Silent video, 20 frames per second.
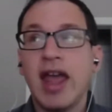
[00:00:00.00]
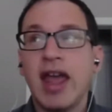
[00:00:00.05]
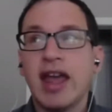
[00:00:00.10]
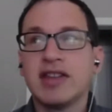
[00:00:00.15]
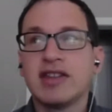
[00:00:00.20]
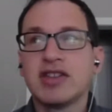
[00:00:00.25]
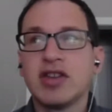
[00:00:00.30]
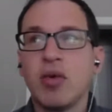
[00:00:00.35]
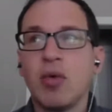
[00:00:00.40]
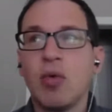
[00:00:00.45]

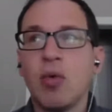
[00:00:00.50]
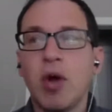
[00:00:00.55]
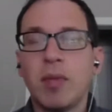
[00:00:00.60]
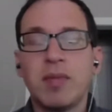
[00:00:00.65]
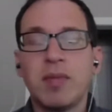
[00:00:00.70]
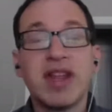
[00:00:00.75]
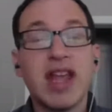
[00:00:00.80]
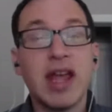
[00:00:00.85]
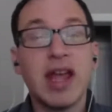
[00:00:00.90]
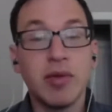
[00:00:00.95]
And so
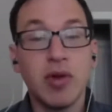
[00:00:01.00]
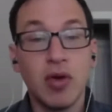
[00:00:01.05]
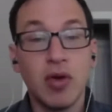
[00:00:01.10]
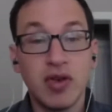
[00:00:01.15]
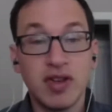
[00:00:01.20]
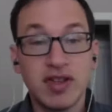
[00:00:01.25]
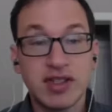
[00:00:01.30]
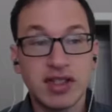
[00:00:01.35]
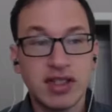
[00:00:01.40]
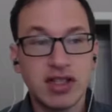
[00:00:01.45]
what became
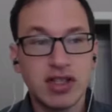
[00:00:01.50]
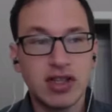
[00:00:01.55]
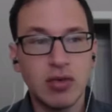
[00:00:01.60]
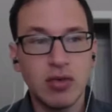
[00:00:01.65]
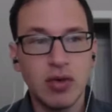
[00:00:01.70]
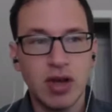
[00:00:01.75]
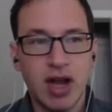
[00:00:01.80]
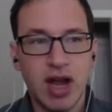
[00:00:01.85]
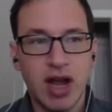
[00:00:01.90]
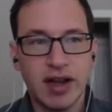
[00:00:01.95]
known as
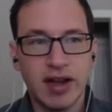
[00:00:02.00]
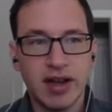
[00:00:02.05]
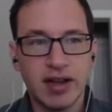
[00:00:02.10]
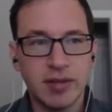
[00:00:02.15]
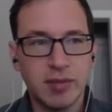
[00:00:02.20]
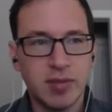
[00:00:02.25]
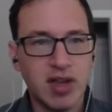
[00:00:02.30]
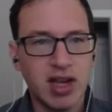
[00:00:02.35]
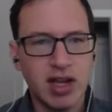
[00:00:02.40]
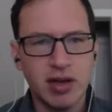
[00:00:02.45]
QAnon
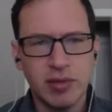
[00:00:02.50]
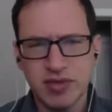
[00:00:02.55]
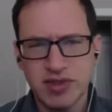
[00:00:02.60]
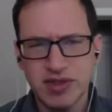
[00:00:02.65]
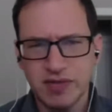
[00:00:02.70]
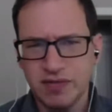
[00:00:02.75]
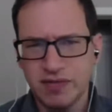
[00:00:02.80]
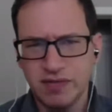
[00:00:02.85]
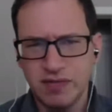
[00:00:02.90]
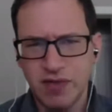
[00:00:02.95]
at the beginning
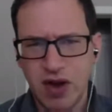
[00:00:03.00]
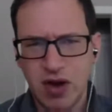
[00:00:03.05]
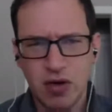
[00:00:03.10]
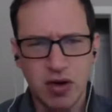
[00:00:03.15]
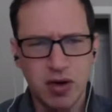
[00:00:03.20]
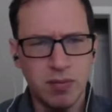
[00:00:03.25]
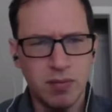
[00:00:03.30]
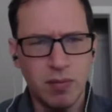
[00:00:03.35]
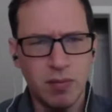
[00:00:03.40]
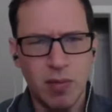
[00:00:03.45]
was
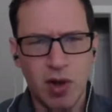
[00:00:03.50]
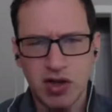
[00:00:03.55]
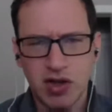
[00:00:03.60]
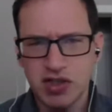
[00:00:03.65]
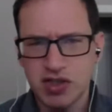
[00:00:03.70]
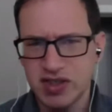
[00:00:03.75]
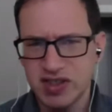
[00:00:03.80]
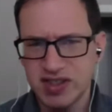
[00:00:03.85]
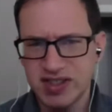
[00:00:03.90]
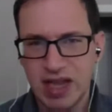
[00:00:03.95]
very
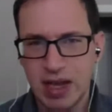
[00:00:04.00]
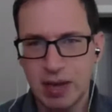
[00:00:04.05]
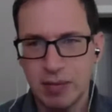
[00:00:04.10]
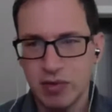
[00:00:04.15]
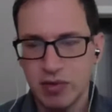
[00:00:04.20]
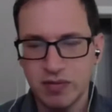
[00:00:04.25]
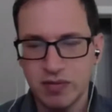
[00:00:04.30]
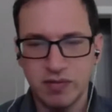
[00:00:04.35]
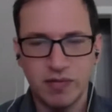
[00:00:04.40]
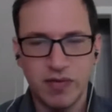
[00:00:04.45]
much the
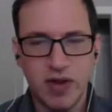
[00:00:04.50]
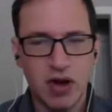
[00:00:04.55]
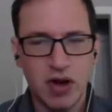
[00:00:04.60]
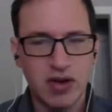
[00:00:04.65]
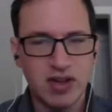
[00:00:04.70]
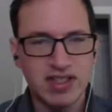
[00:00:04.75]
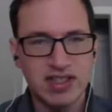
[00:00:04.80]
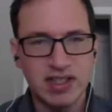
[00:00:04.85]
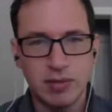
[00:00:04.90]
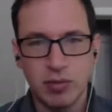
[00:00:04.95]
same,
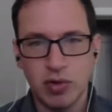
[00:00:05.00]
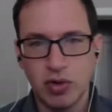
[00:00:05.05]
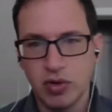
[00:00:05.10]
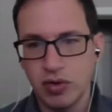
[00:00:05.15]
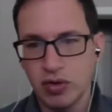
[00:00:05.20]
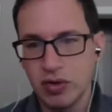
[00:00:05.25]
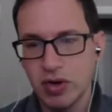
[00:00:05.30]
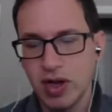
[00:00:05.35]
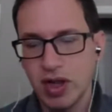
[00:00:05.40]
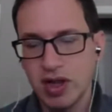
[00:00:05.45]
very
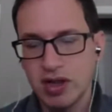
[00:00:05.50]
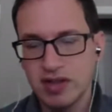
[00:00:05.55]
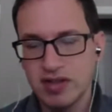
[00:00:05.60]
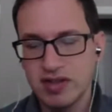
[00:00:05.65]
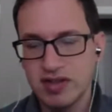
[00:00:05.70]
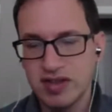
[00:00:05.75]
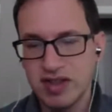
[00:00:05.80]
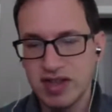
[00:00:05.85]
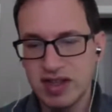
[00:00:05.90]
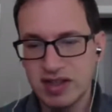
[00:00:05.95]
similar
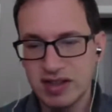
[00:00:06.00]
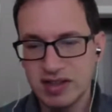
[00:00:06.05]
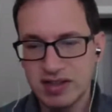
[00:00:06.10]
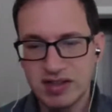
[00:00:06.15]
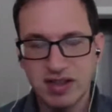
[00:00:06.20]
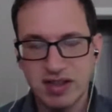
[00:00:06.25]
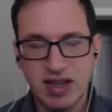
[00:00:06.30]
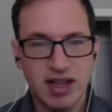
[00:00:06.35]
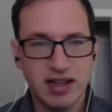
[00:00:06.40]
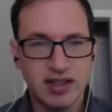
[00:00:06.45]
to
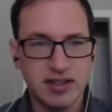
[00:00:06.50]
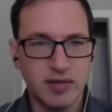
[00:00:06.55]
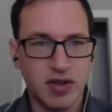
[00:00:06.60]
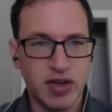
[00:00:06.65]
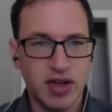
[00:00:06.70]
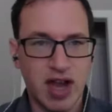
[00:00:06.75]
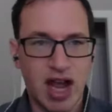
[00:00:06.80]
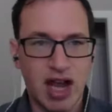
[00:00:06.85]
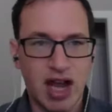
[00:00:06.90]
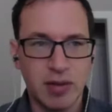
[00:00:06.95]
these kinds
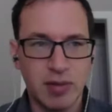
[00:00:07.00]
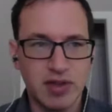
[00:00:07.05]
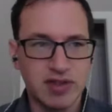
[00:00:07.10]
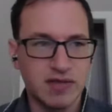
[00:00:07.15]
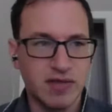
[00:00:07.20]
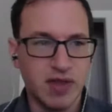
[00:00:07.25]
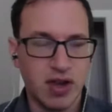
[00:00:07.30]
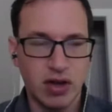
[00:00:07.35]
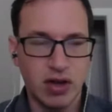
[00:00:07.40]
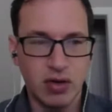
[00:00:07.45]
of
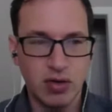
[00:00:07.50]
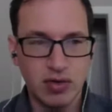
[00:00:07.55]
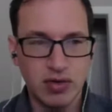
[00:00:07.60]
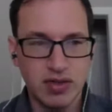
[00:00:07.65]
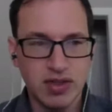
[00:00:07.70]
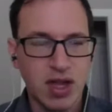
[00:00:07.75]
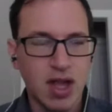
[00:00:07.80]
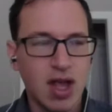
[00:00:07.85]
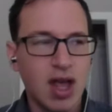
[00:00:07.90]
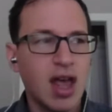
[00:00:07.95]
anonymous
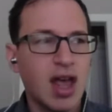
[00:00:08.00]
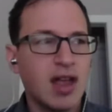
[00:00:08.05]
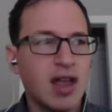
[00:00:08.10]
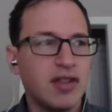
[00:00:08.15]
figures.